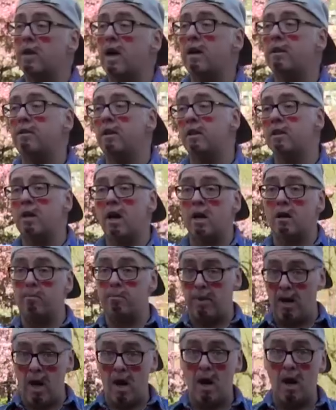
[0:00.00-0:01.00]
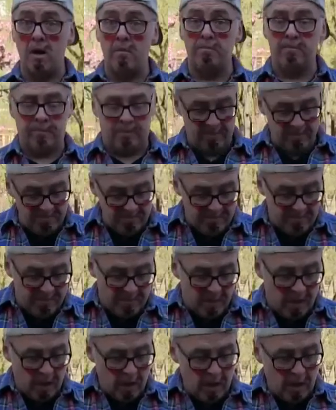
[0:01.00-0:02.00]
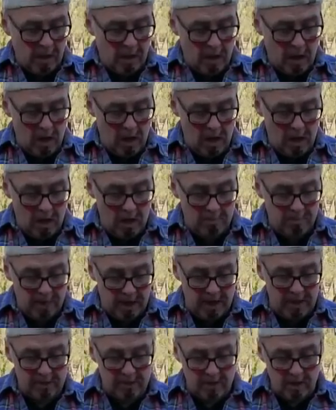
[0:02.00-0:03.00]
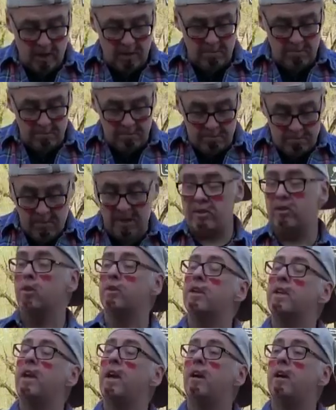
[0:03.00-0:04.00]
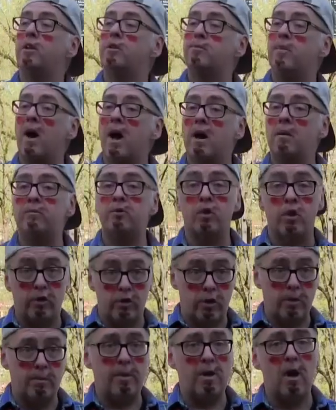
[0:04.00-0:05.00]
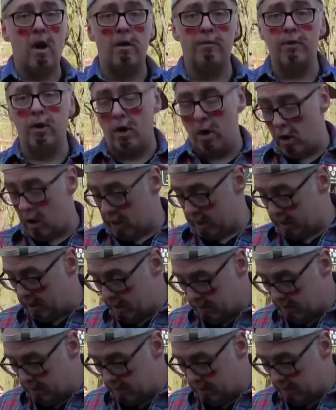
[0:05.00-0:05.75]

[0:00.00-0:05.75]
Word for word: down there, not a bomb. Uh, but it's a missile that carries bombs, so I should be off the hook.